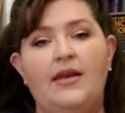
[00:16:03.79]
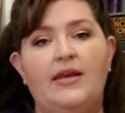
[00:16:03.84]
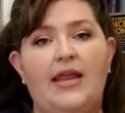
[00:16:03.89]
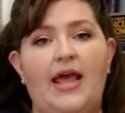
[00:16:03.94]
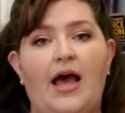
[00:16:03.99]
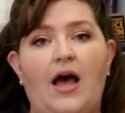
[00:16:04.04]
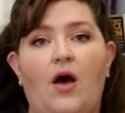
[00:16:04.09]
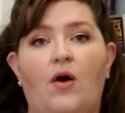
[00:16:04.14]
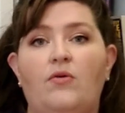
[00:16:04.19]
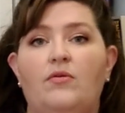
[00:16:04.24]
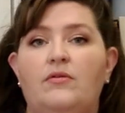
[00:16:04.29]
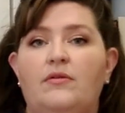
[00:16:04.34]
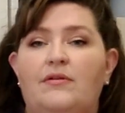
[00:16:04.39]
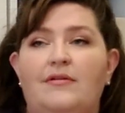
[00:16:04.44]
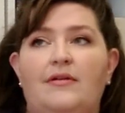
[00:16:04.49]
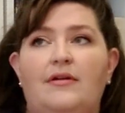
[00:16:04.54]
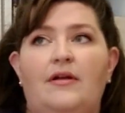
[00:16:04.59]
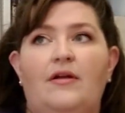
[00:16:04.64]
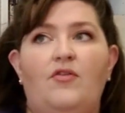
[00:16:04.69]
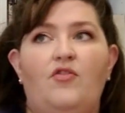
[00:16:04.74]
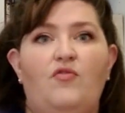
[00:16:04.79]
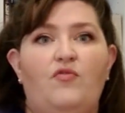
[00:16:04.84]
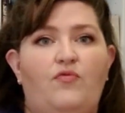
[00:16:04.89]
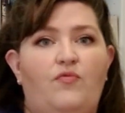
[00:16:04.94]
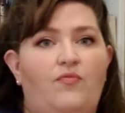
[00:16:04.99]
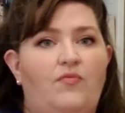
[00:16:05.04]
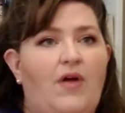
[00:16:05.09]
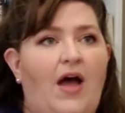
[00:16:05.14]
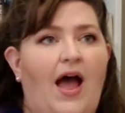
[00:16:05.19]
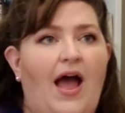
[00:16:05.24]
Now,
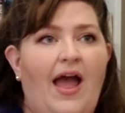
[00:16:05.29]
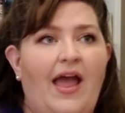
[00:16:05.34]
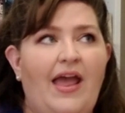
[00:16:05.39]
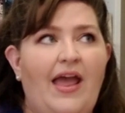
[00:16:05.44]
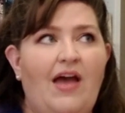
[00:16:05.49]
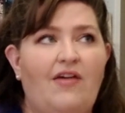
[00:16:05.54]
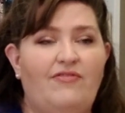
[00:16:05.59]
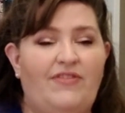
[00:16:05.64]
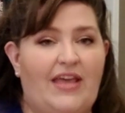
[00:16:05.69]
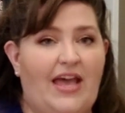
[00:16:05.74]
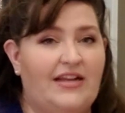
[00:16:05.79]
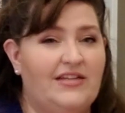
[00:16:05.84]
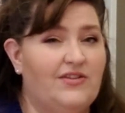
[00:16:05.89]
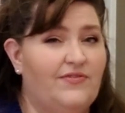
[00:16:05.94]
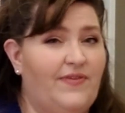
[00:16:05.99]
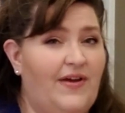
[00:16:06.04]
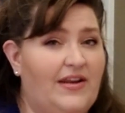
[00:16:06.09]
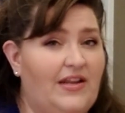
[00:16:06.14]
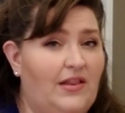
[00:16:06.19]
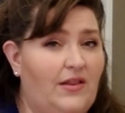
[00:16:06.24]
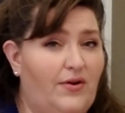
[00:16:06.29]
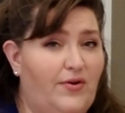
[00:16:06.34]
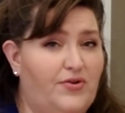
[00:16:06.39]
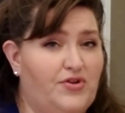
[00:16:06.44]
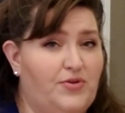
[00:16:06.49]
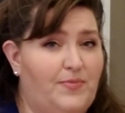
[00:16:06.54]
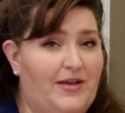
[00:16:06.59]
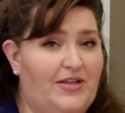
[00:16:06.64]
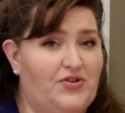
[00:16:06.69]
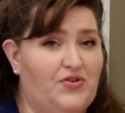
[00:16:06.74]
I have yet to find a
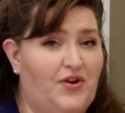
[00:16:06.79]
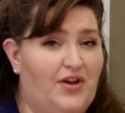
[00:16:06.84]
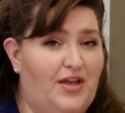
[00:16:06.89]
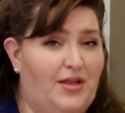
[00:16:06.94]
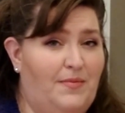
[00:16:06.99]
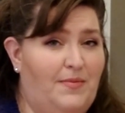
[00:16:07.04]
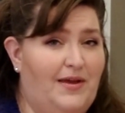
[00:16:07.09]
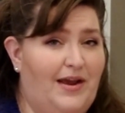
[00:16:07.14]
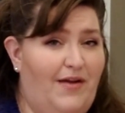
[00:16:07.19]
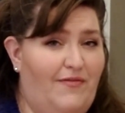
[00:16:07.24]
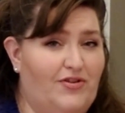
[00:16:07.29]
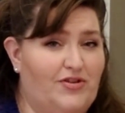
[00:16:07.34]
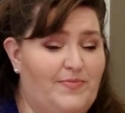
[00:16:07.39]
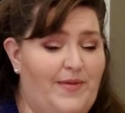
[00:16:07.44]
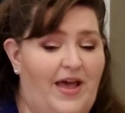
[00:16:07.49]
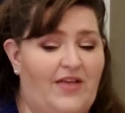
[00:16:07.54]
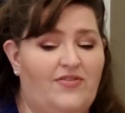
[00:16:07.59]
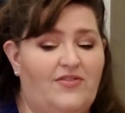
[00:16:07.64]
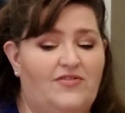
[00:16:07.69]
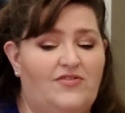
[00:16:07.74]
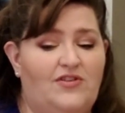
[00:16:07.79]
literature-based curriculum that covers math.